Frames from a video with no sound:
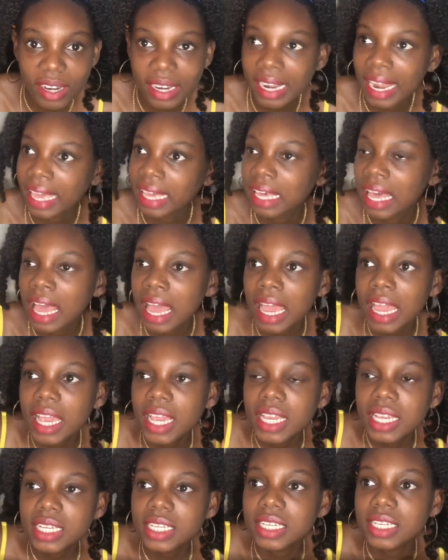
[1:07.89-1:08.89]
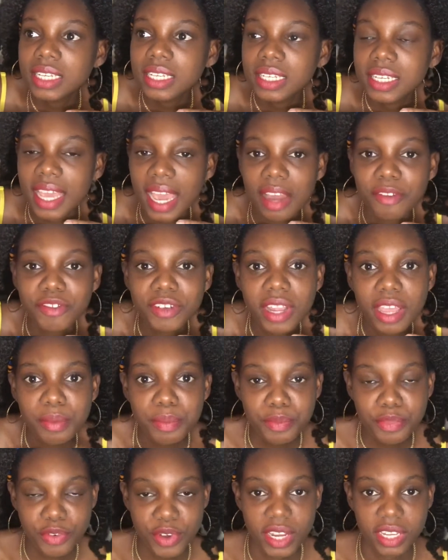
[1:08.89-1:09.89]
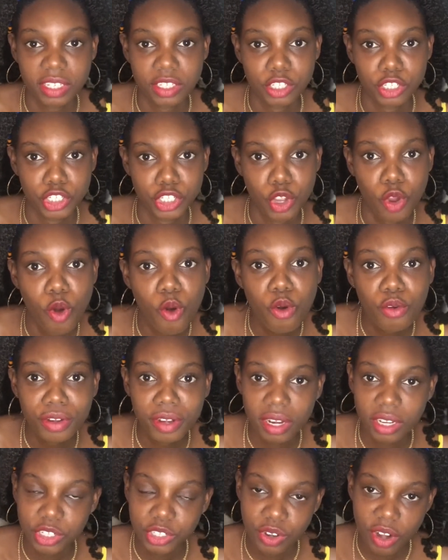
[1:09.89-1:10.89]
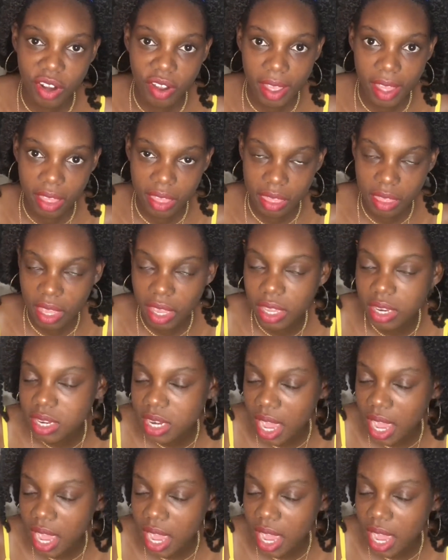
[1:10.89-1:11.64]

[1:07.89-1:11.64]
Like they haven't embraced the whole natural hair thing.